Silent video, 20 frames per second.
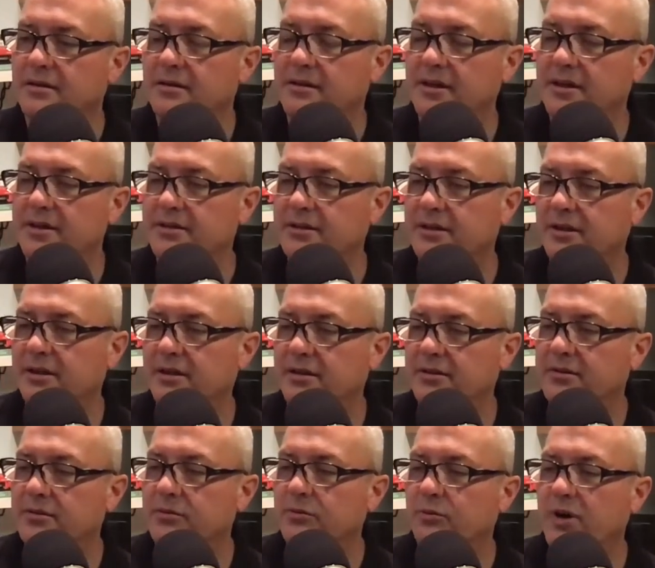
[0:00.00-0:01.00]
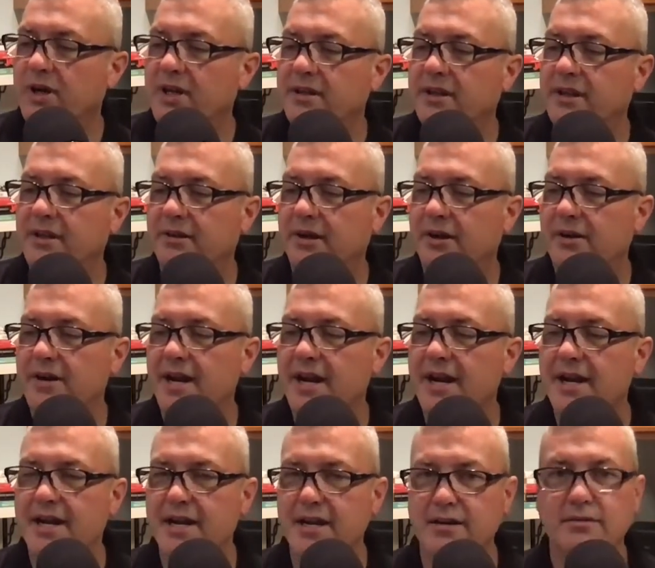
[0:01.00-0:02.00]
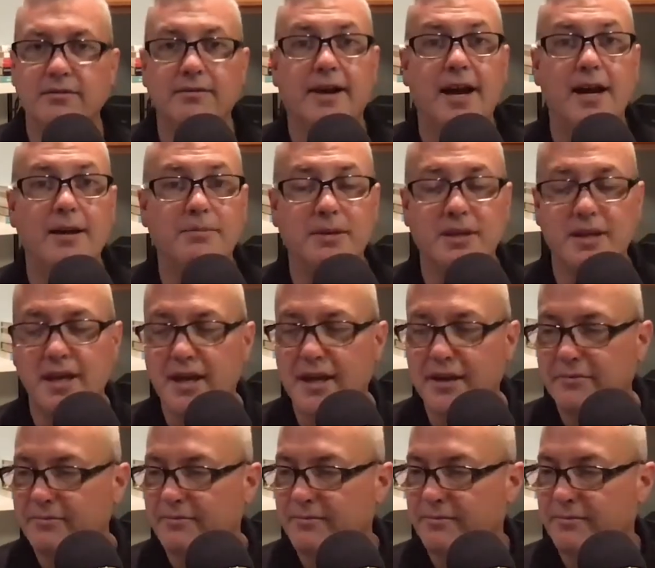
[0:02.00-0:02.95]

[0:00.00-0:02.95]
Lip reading: It's called When There Are Nine IPA.